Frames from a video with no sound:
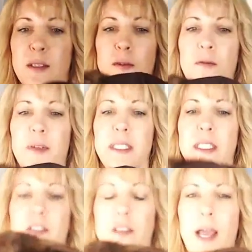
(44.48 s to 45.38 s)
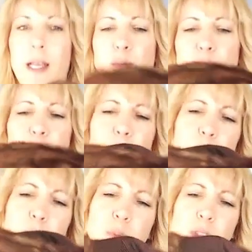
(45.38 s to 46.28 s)
a little vintage, like
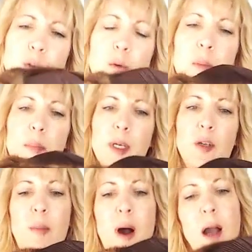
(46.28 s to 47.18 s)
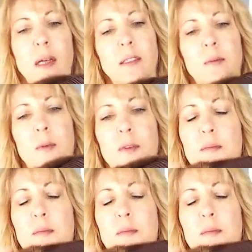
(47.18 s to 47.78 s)
sort of pillbox with